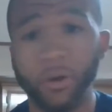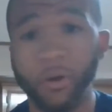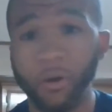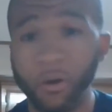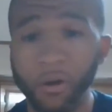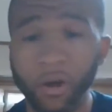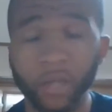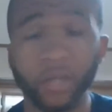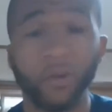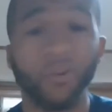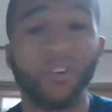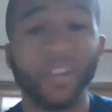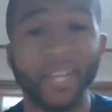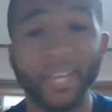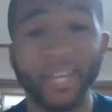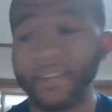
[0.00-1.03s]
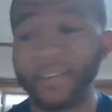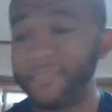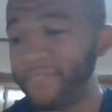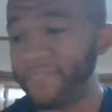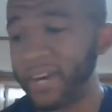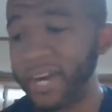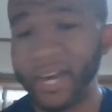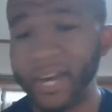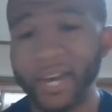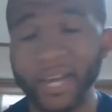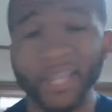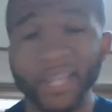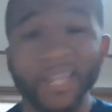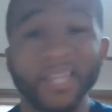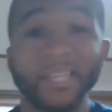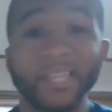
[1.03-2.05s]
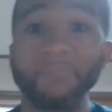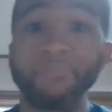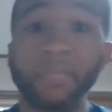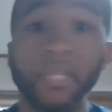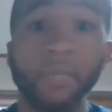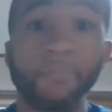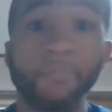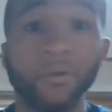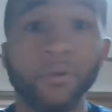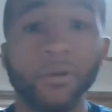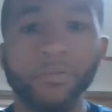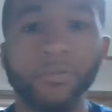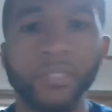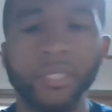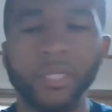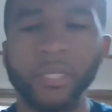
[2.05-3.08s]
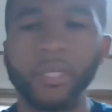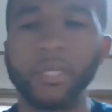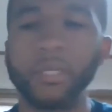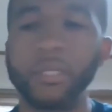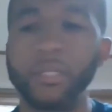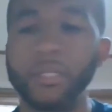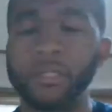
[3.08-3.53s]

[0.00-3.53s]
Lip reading: on Organifi Complete Protein.